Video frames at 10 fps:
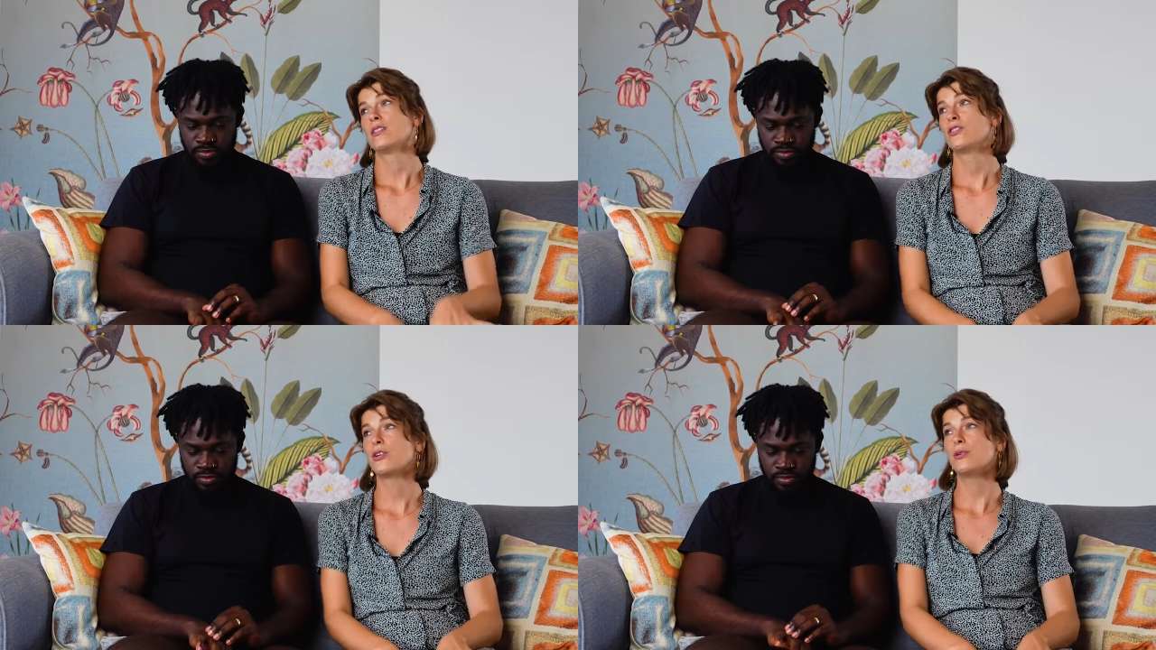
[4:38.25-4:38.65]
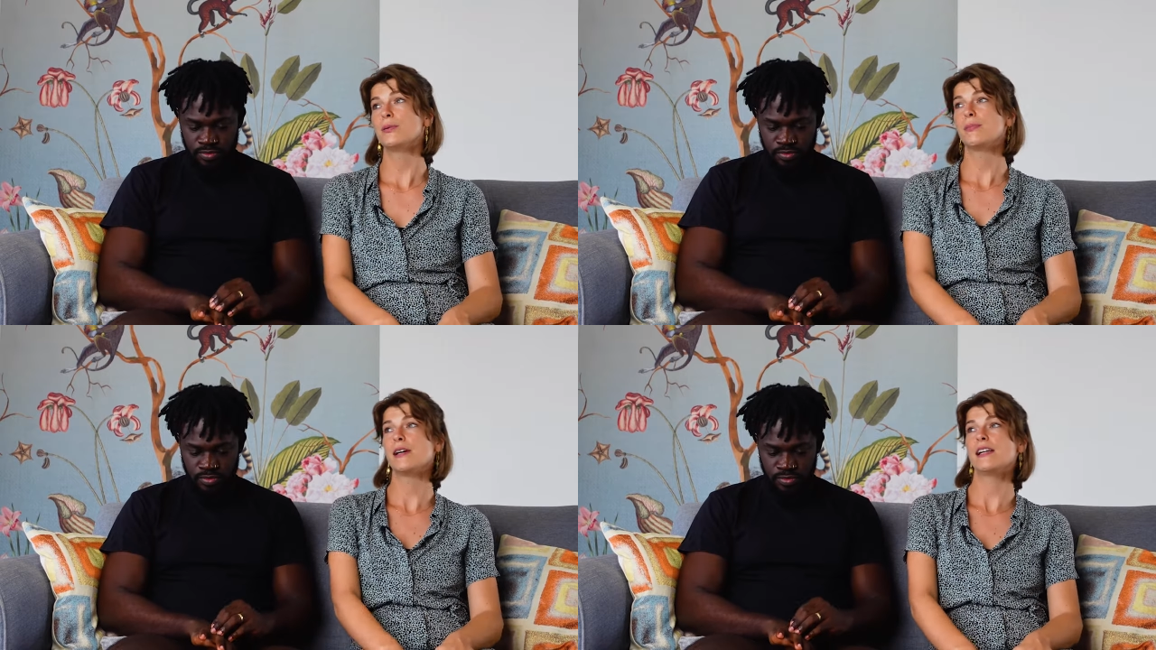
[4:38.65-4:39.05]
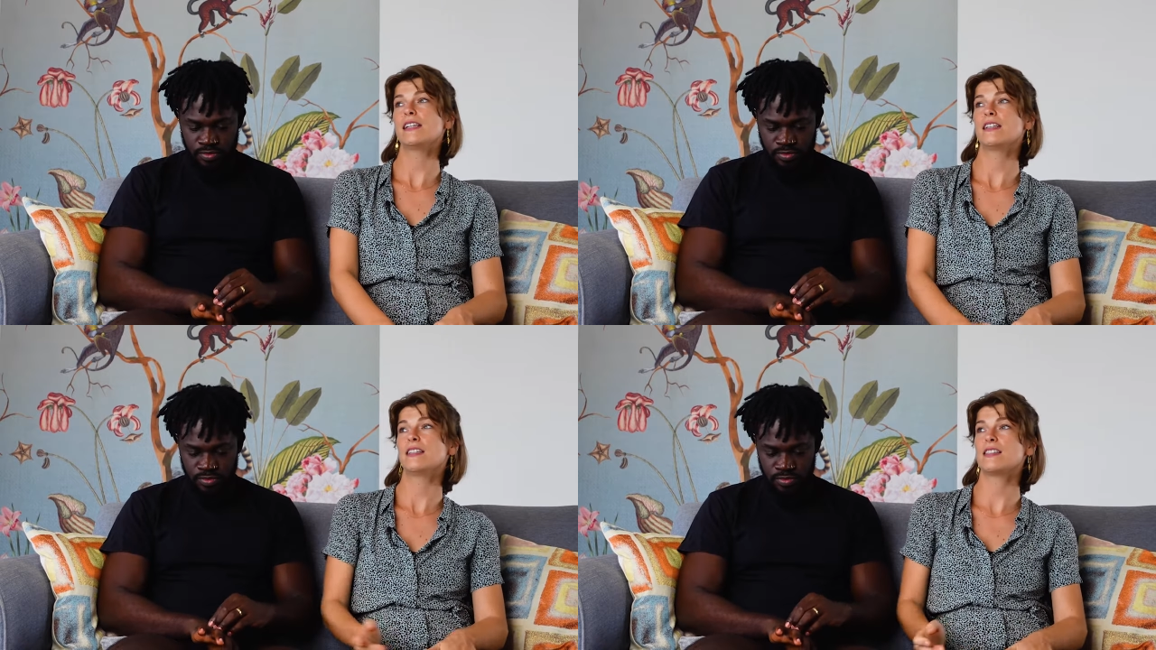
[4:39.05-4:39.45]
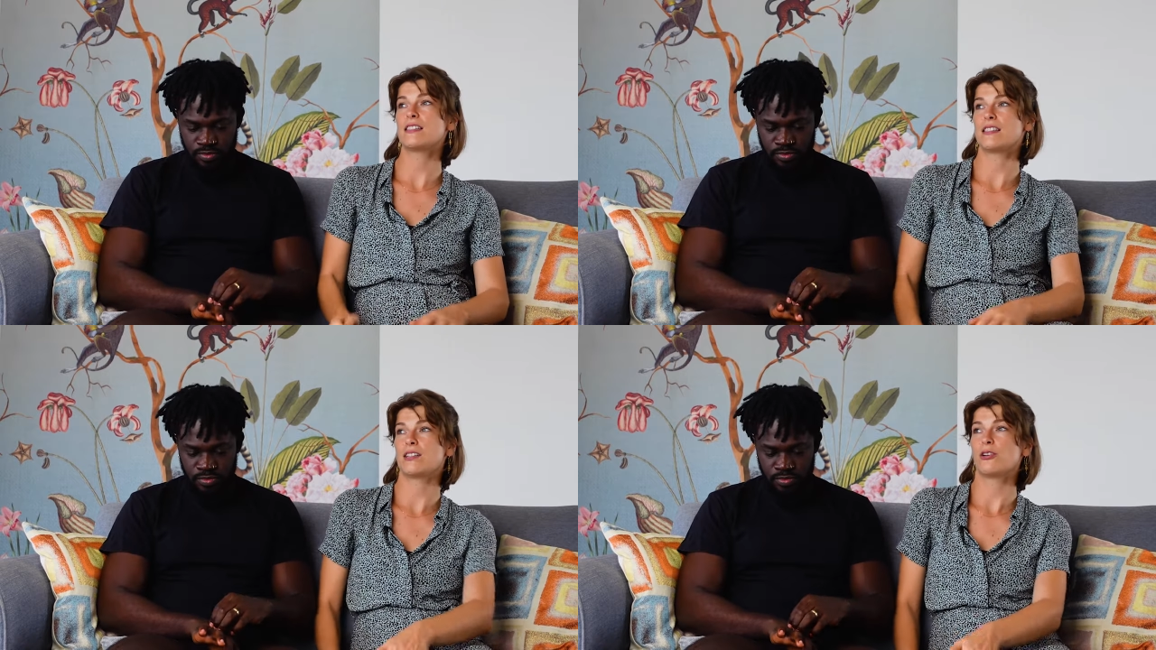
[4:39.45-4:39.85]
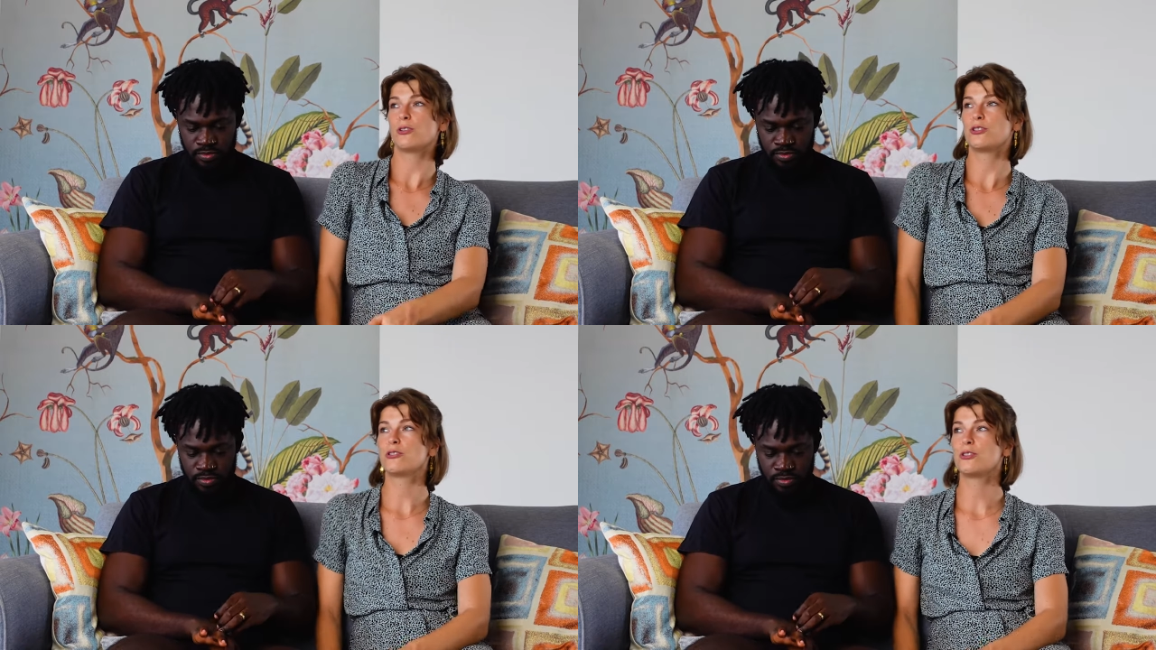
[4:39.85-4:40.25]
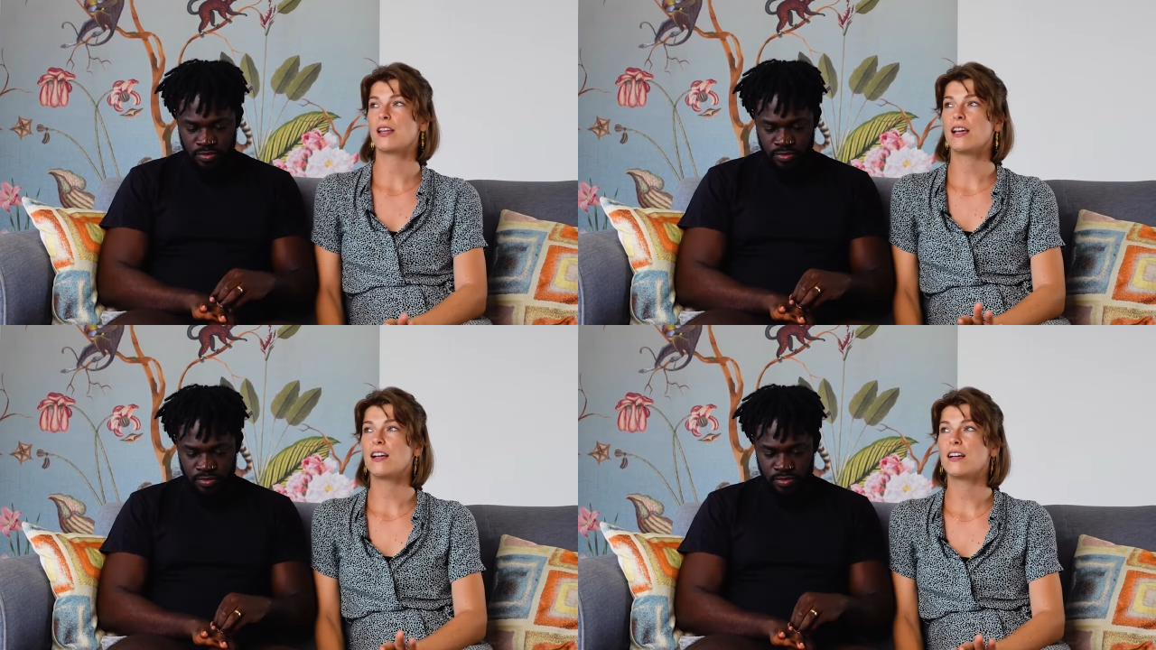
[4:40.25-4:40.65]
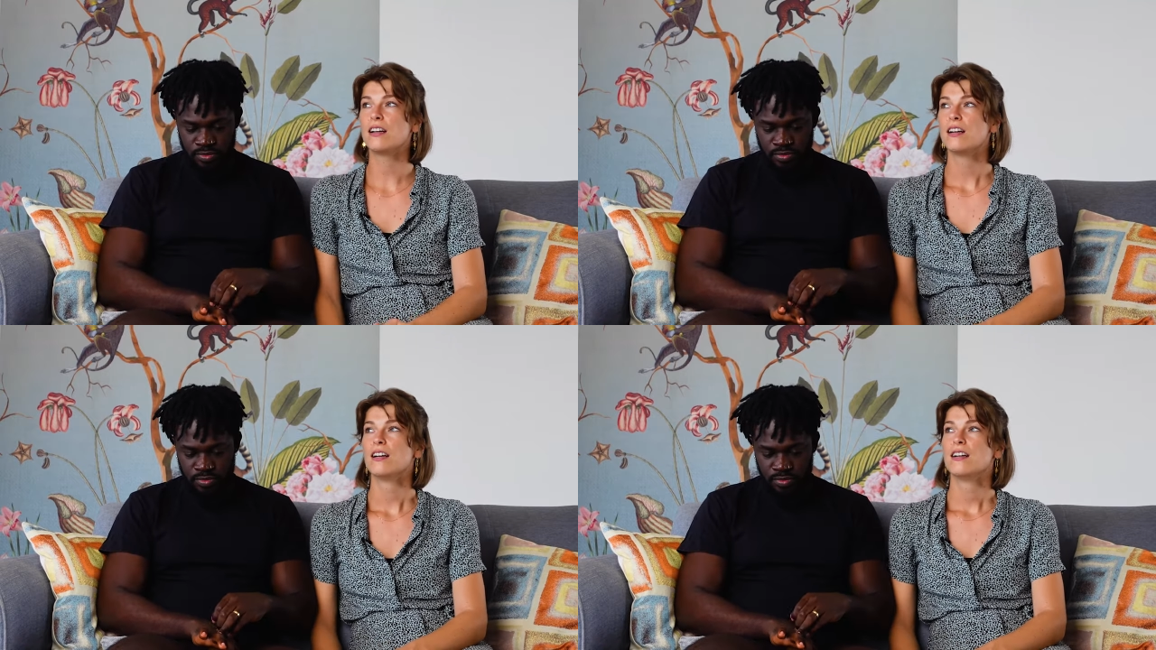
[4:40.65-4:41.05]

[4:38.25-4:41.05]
Speaker 1: so the bread it's a cultural thing,